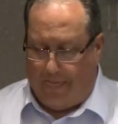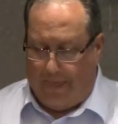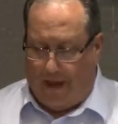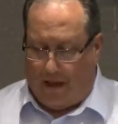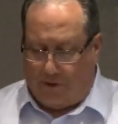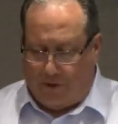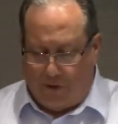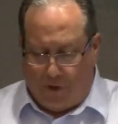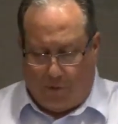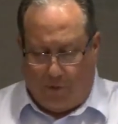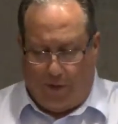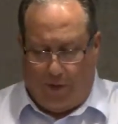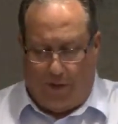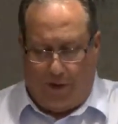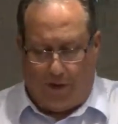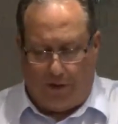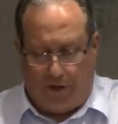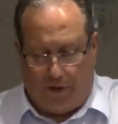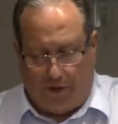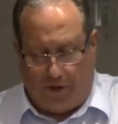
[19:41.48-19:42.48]
I'll just read
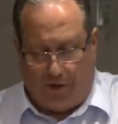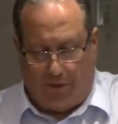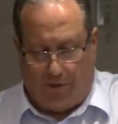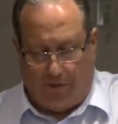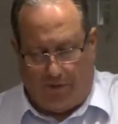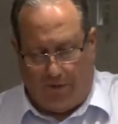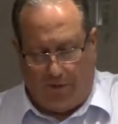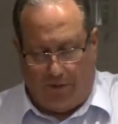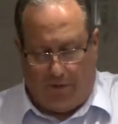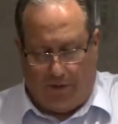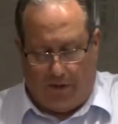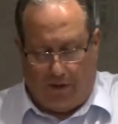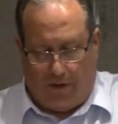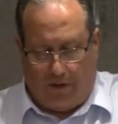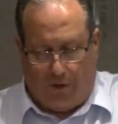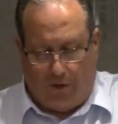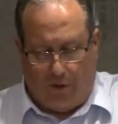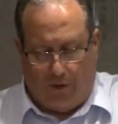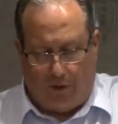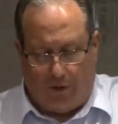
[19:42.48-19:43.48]
these to you.
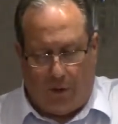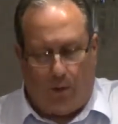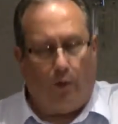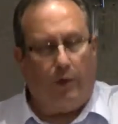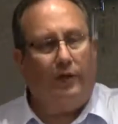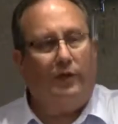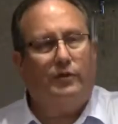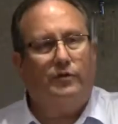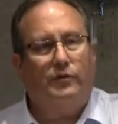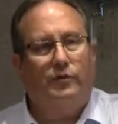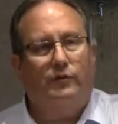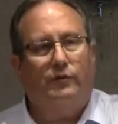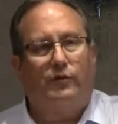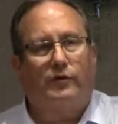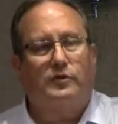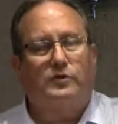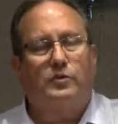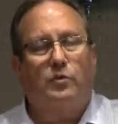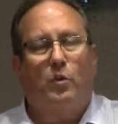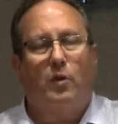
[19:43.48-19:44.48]
Luke 22,
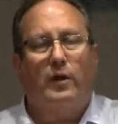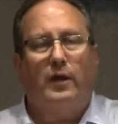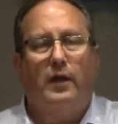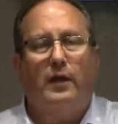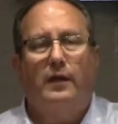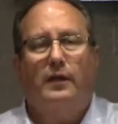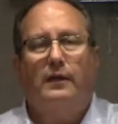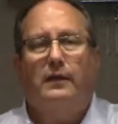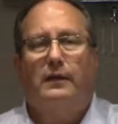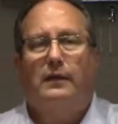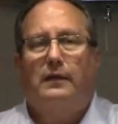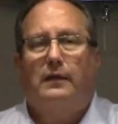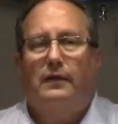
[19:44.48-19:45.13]
verse 20.